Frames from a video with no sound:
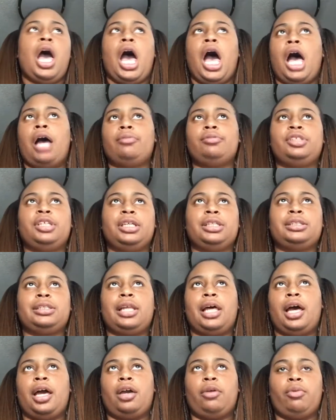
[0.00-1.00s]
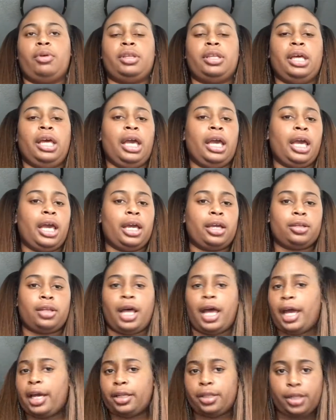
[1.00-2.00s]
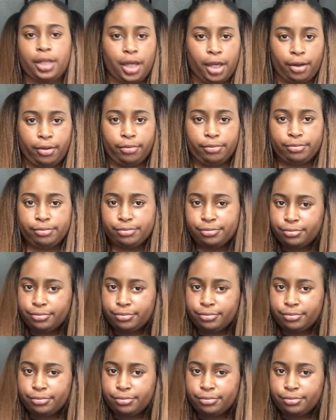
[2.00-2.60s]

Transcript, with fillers: I'm just like, what the heck, like, no.